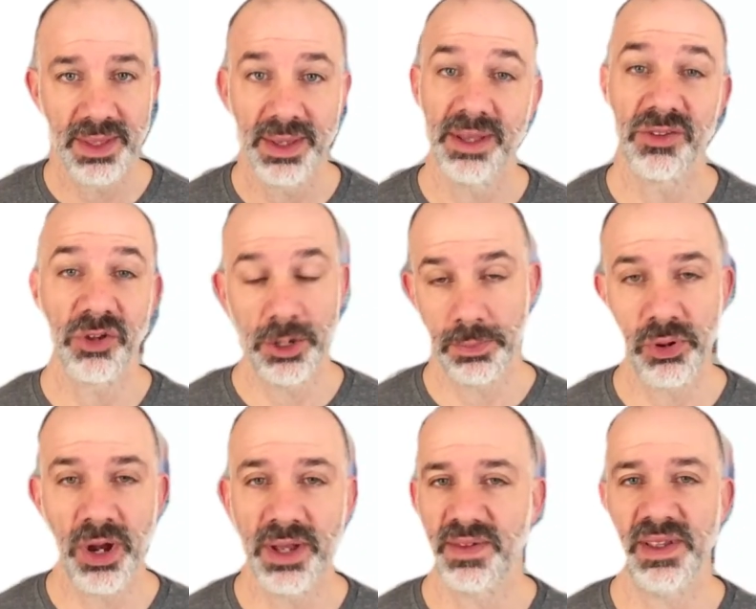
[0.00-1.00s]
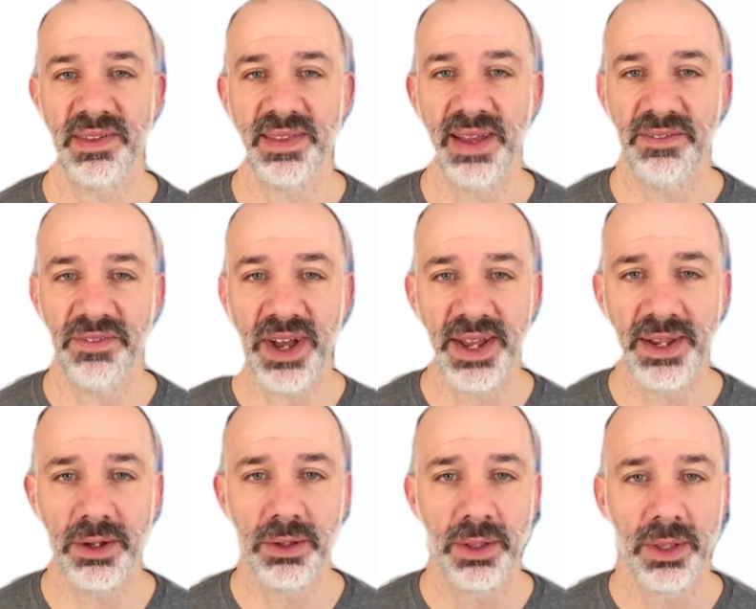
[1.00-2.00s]
It's going to process that
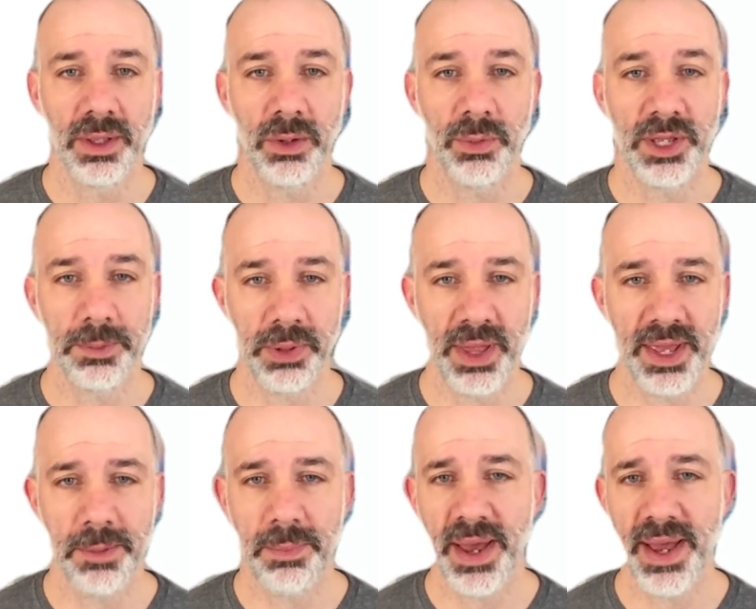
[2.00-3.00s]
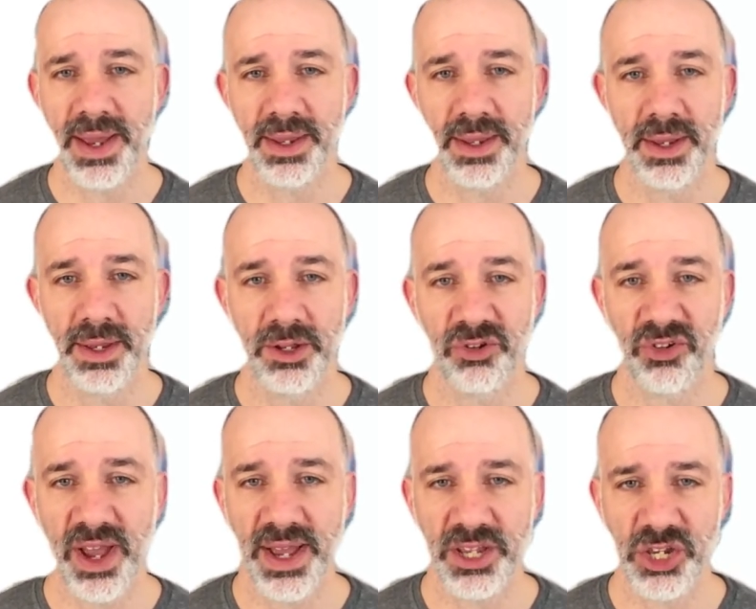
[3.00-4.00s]
file. We can play it back,
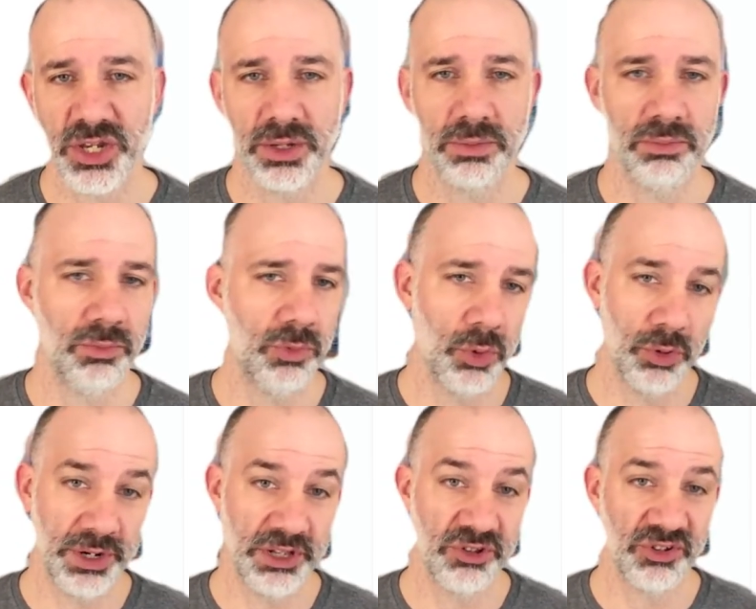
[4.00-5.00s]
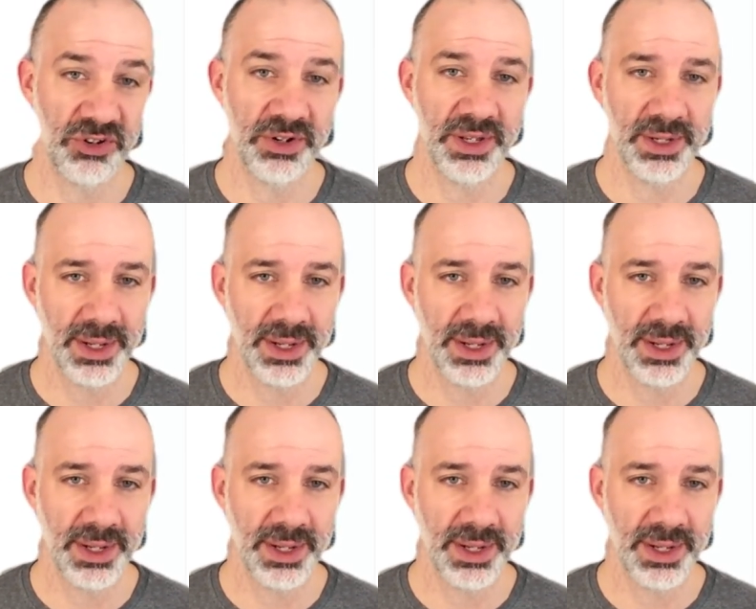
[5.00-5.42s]
trash it, or insert it.